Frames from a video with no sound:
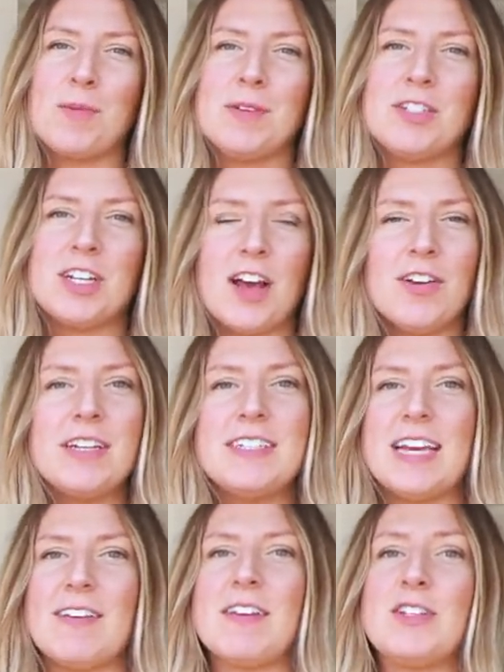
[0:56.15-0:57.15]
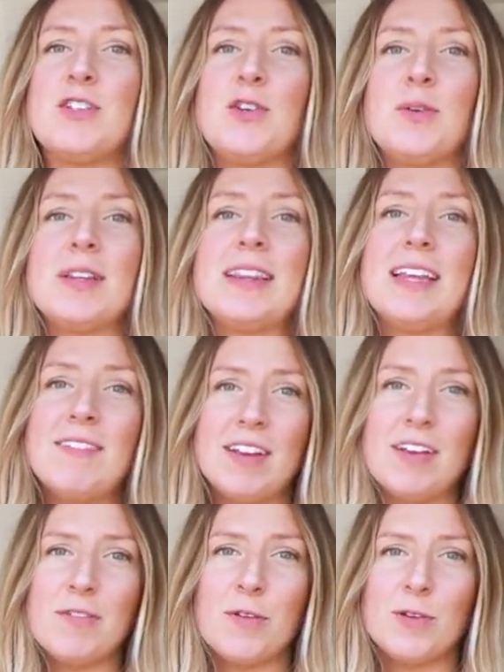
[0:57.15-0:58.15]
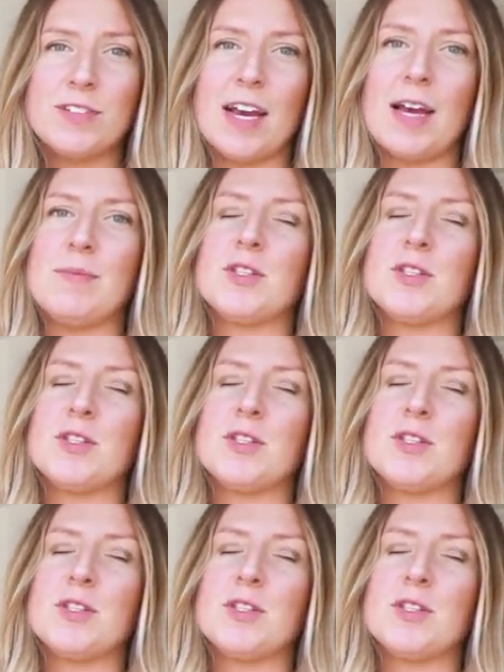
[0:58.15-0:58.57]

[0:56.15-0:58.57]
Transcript: Michelle and David to live in it full time.